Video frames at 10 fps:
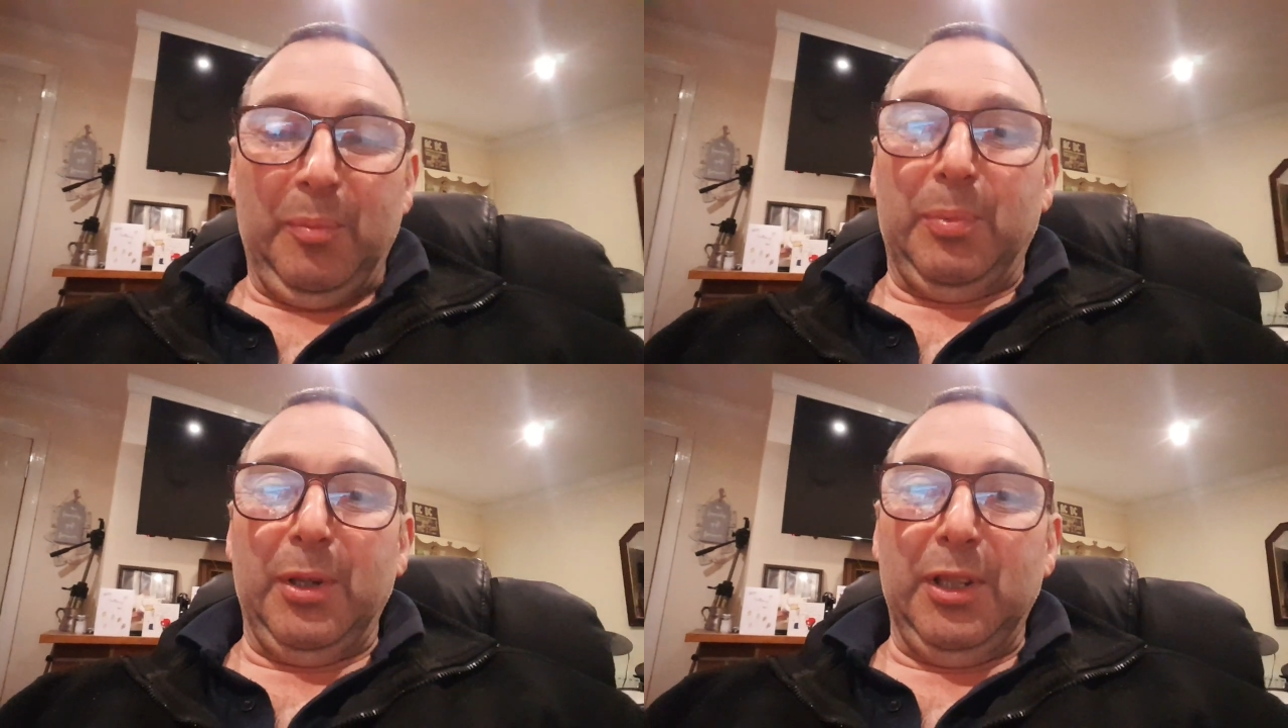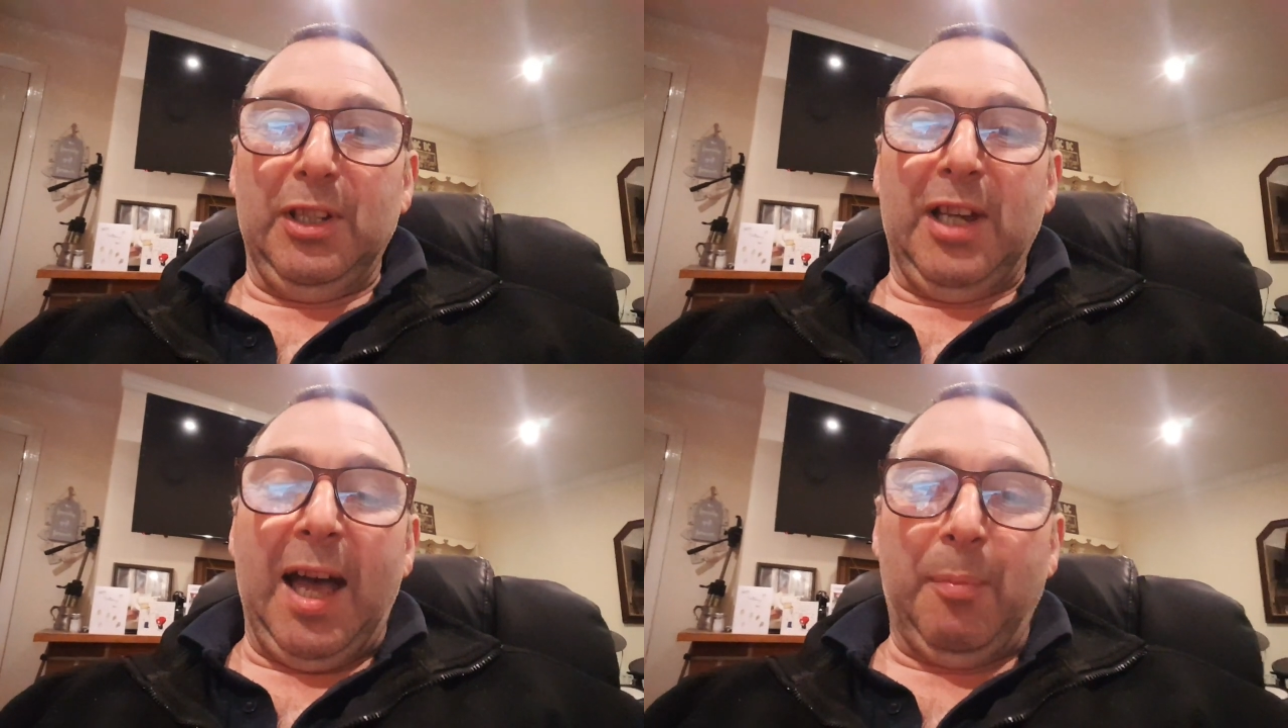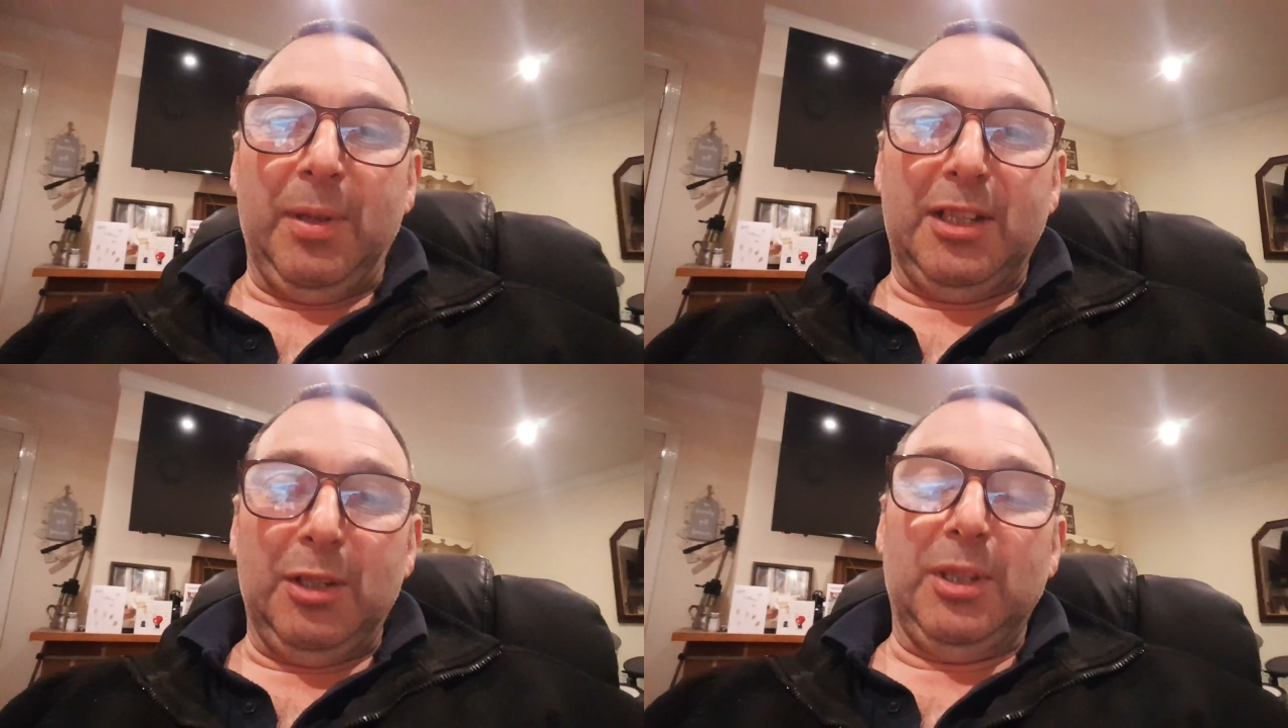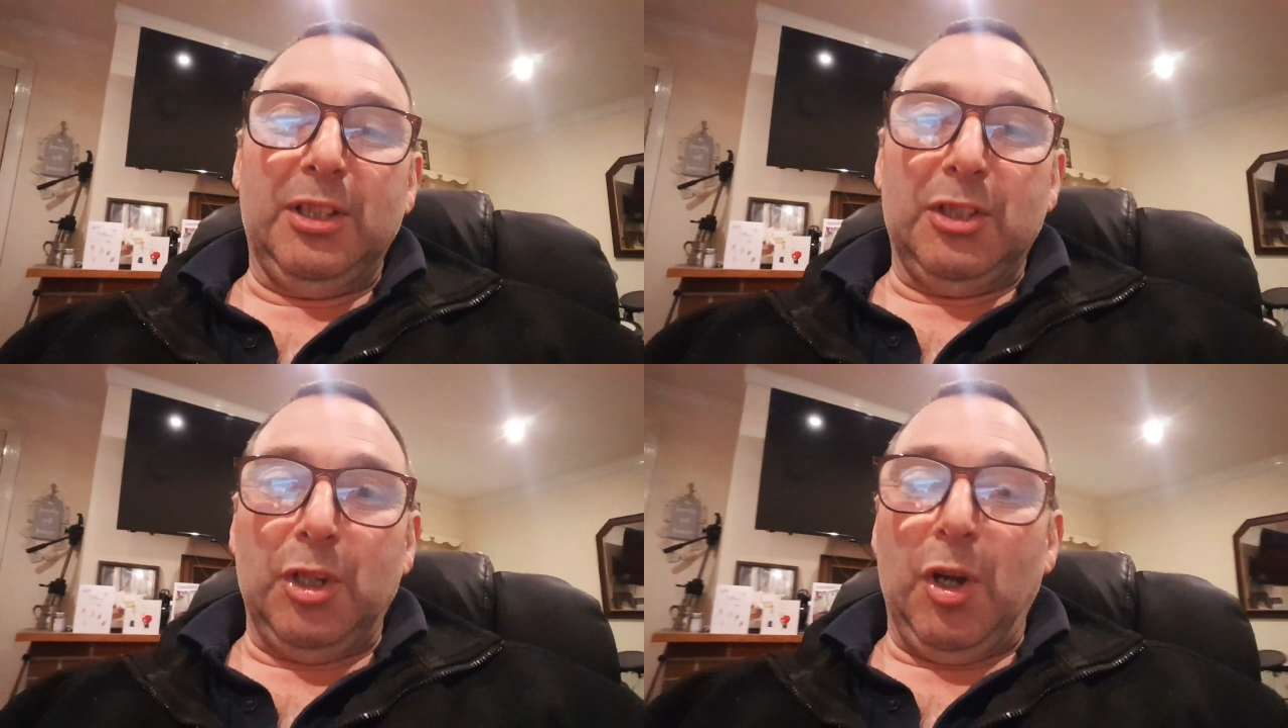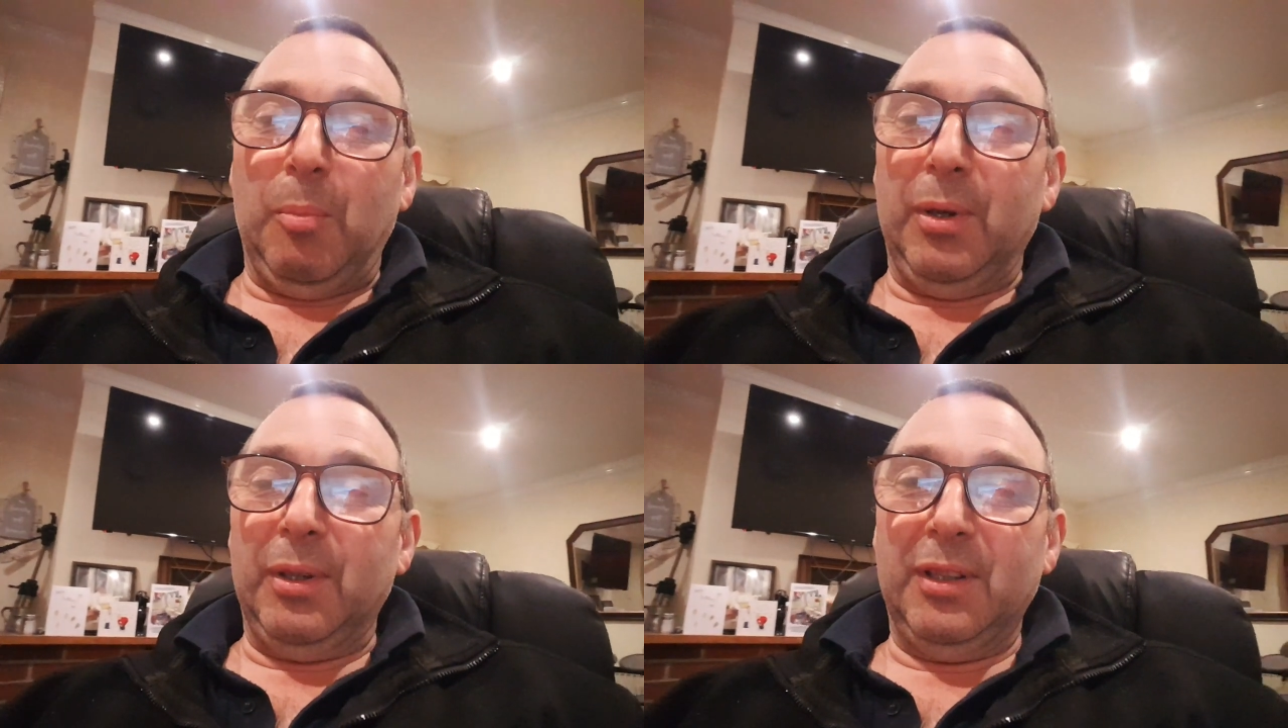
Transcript: but you're happy doing the job,